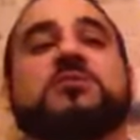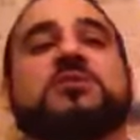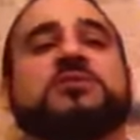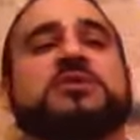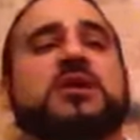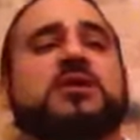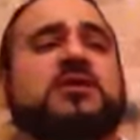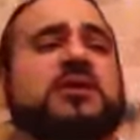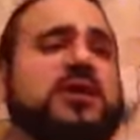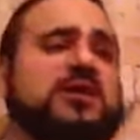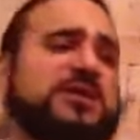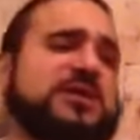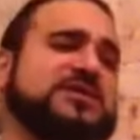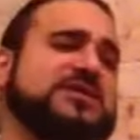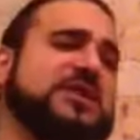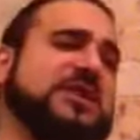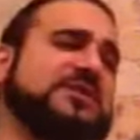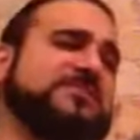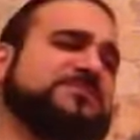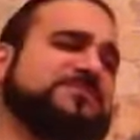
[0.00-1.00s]
They're saying, oh,
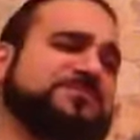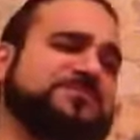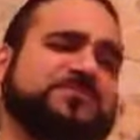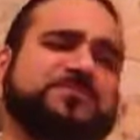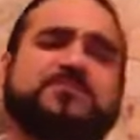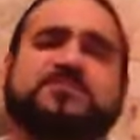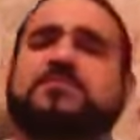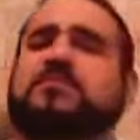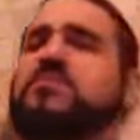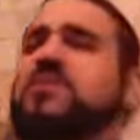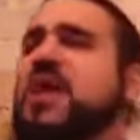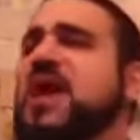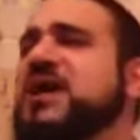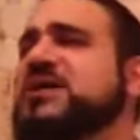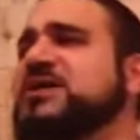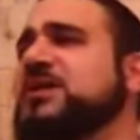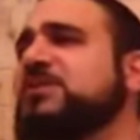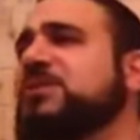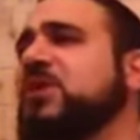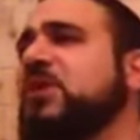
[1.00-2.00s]
listen,
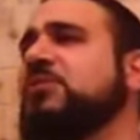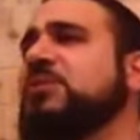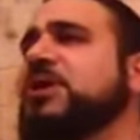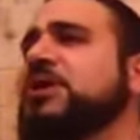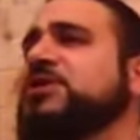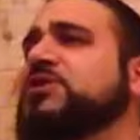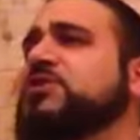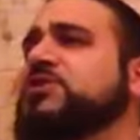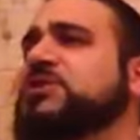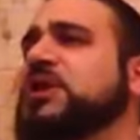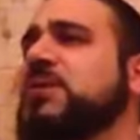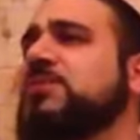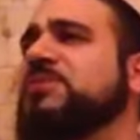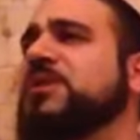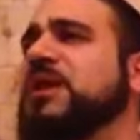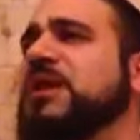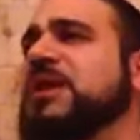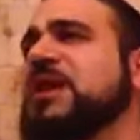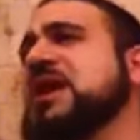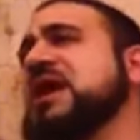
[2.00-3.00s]
Hashem told me to do
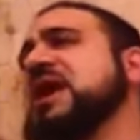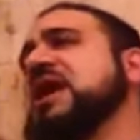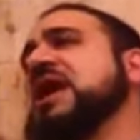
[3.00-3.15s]
something,